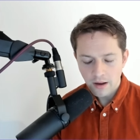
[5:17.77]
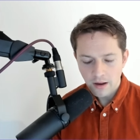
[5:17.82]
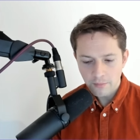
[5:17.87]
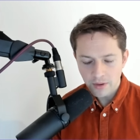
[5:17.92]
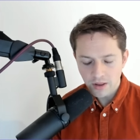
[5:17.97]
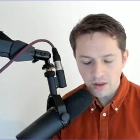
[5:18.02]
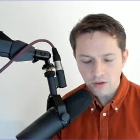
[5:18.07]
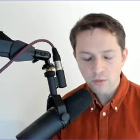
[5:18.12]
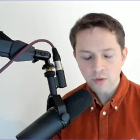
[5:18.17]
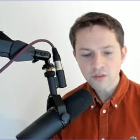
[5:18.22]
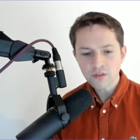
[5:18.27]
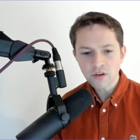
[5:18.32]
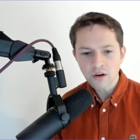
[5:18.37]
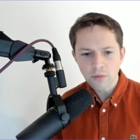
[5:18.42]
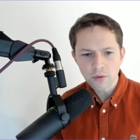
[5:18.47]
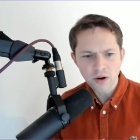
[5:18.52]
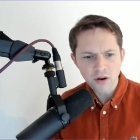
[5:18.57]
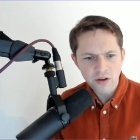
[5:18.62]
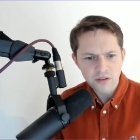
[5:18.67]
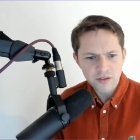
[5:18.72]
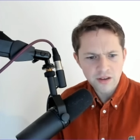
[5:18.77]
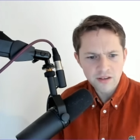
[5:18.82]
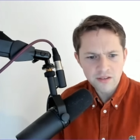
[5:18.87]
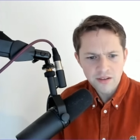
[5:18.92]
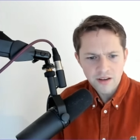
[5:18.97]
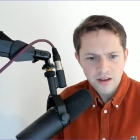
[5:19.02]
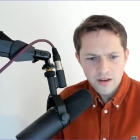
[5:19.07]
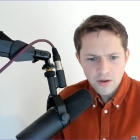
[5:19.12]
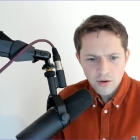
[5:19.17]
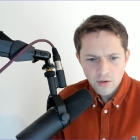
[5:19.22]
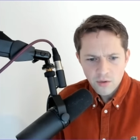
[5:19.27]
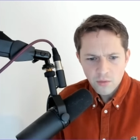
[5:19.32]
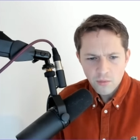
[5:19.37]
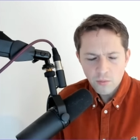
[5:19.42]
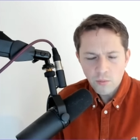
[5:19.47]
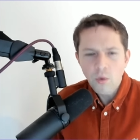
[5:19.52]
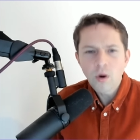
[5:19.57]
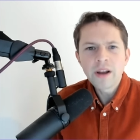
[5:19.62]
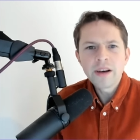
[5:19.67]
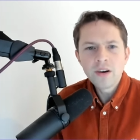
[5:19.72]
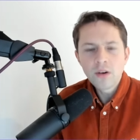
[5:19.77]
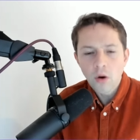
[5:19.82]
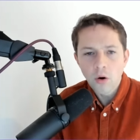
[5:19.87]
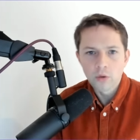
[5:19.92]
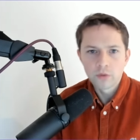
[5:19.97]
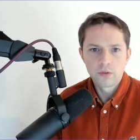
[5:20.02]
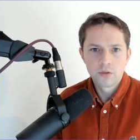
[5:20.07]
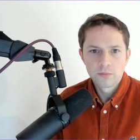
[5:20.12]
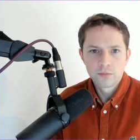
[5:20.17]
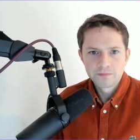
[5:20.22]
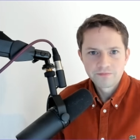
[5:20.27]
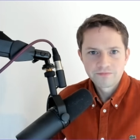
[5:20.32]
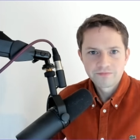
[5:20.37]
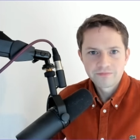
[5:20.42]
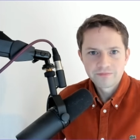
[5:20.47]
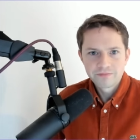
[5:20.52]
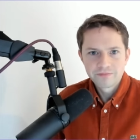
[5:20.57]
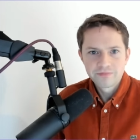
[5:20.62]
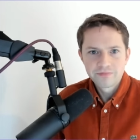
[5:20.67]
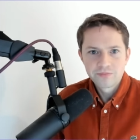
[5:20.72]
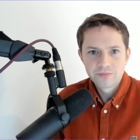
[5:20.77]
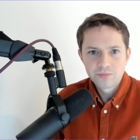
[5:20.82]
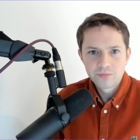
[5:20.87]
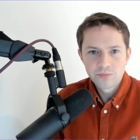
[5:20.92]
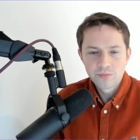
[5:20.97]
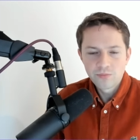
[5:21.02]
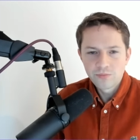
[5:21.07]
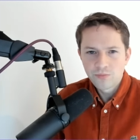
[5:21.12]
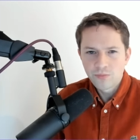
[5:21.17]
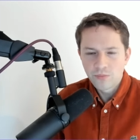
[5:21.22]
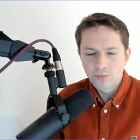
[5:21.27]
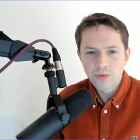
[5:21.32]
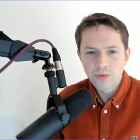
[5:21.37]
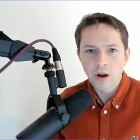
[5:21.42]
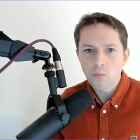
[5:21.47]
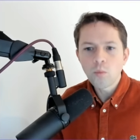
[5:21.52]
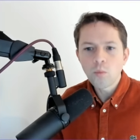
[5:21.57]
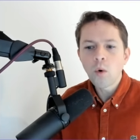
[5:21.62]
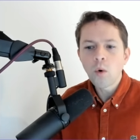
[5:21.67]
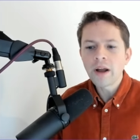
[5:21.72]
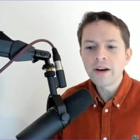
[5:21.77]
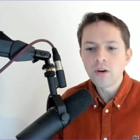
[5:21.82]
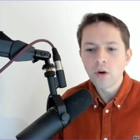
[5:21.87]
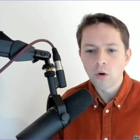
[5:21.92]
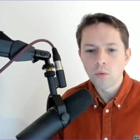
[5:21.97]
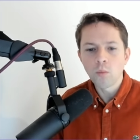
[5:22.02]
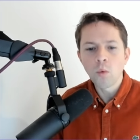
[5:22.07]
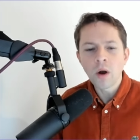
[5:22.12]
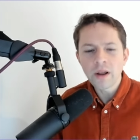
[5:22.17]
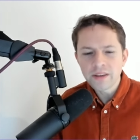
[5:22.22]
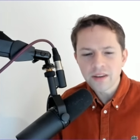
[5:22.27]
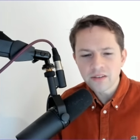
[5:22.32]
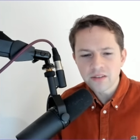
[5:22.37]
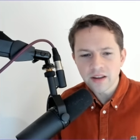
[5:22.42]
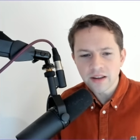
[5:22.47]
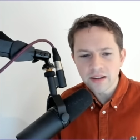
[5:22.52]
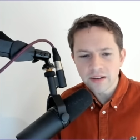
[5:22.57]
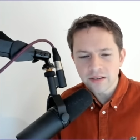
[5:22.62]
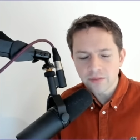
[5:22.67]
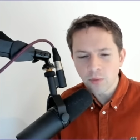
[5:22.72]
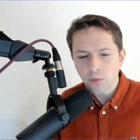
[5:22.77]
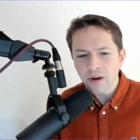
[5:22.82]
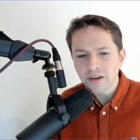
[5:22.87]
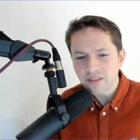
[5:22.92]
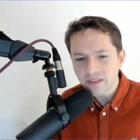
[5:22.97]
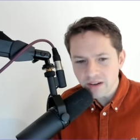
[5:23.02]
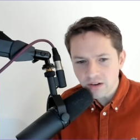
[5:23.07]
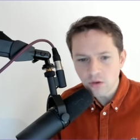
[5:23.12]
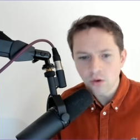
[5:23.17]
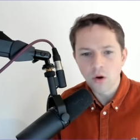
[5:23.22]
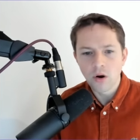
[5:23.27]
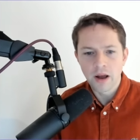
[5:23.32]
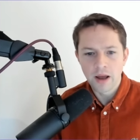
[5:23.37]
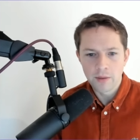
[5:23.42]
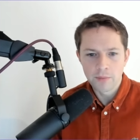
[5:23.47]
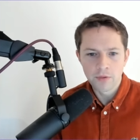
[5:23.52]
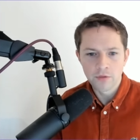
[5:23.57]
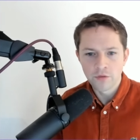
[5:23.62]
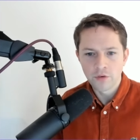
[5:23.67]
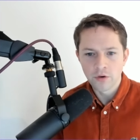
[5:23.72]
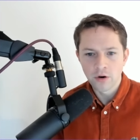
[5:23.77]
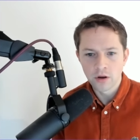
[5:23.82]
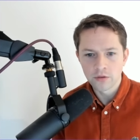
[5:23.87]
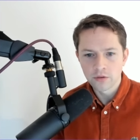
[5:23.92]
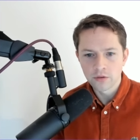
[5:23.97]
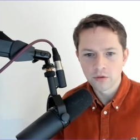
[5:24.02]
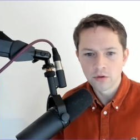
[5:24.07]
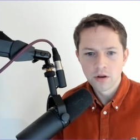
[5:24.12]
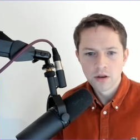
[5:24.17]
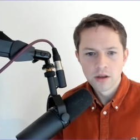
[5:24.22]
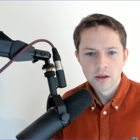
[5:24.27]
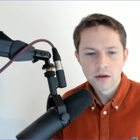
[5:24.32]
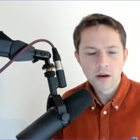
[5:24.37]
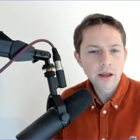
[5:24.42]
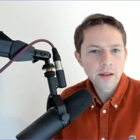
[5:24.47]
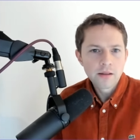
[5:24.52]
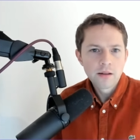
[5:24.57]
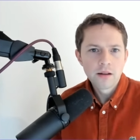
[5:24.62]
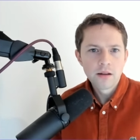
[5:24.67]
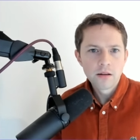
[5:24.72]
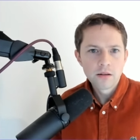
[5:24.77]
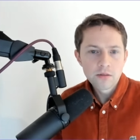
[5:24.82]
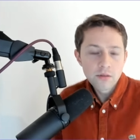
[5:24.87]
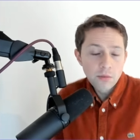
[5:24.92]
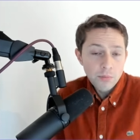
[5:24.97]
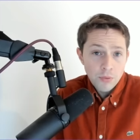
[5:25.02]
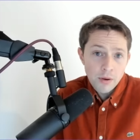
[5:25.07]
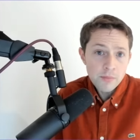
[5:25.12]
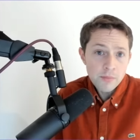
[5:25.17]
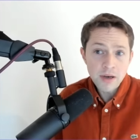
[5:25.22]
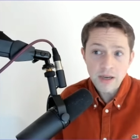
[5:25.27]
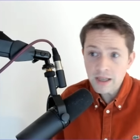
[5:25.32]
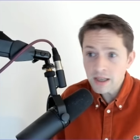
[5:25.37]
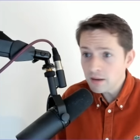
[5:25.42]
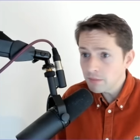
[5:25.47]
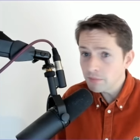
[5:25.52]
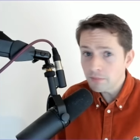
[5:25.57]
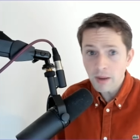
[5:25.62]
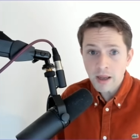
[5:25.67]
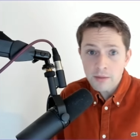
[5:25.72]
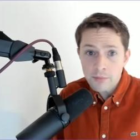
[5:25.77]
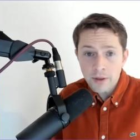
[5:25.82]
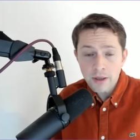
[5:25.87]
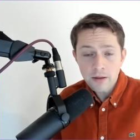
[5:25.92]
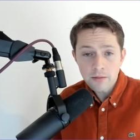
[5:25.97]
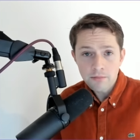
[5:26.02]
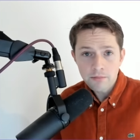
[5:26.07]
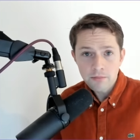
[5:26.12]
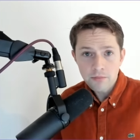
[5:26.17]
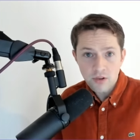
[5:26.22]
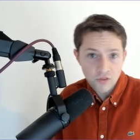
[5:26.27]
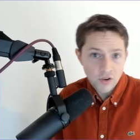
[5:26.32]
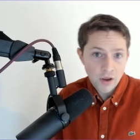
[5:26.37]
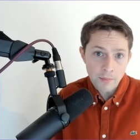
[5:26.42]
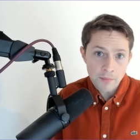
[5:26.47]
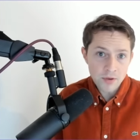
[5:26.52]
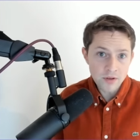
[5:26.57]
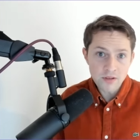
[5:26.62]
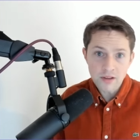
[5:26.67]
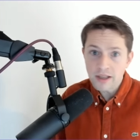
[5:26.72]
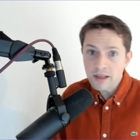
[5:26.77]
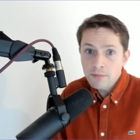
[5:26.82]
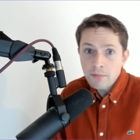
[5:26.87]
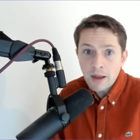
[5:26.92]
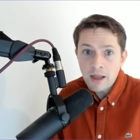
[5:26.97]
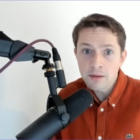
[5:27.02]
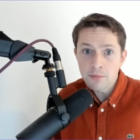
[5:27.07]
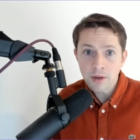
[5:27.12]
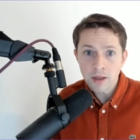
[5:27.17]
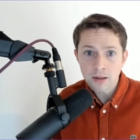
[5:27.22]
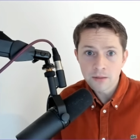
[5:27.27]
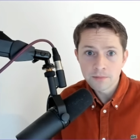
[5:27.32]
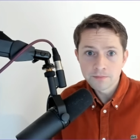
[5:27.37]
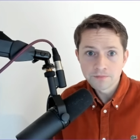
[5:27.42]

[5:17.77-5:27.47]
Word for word: But the question I would ask is, why not? Like, why not? Why does it, why does it not happen for Arsenal? Like, the Premier League, maybe. The Champions League, maybe.